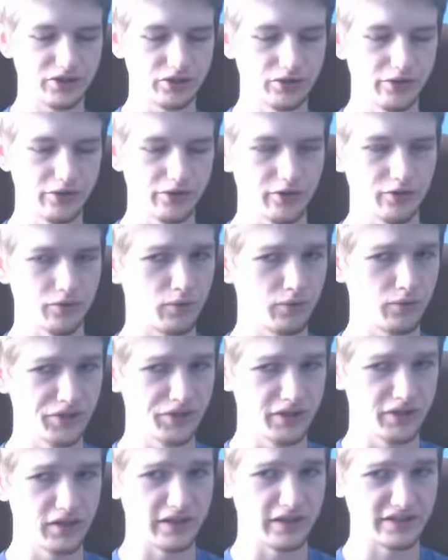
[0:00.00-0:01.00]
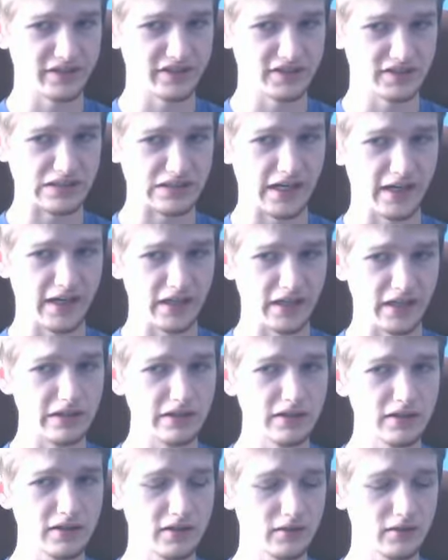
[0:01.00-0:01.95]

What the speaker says: sure that you're holding it nice and tight,